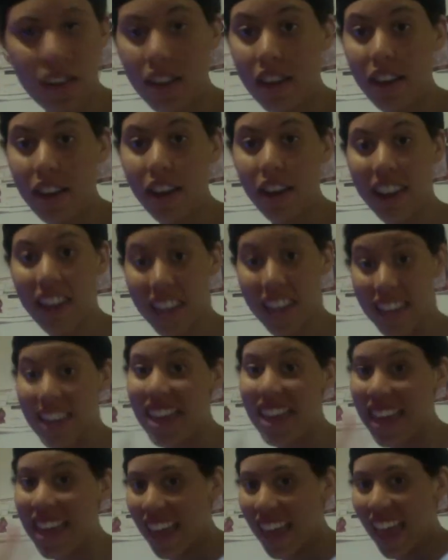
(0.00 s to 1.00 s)
Alright,
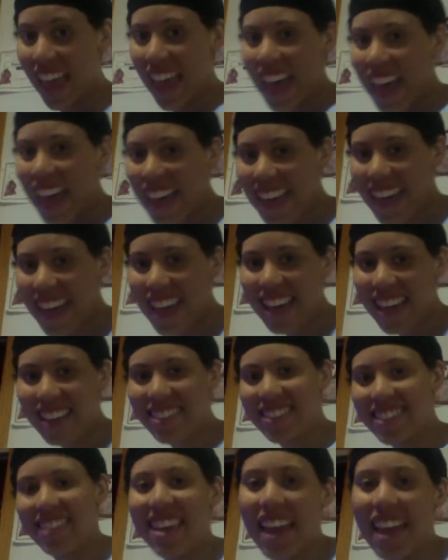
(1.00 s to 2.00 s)
hi
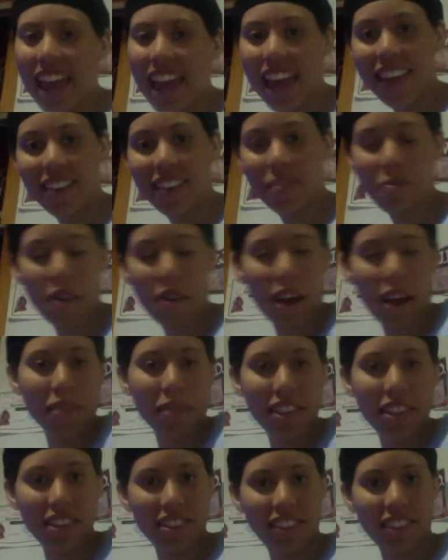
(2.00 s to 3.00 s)
guys! As
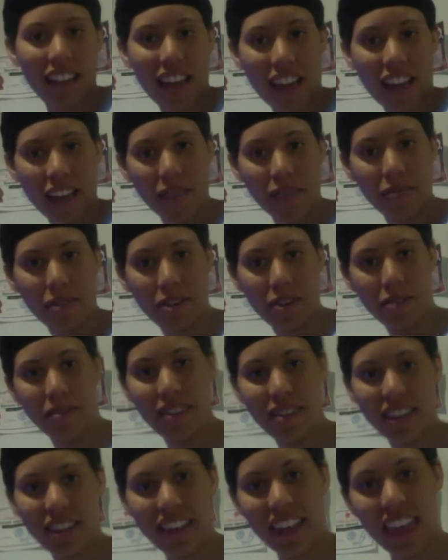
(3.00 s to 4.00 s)
promised, I am
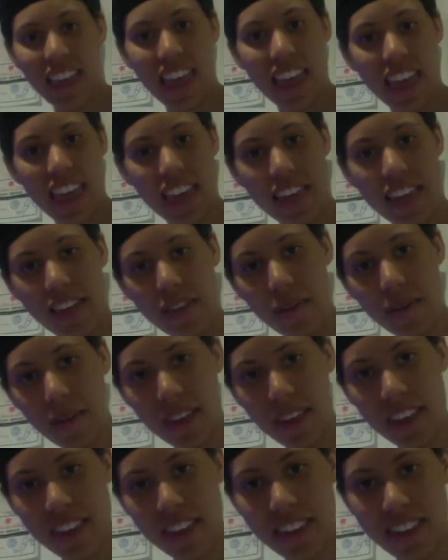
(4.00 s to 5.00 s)
doing a quick,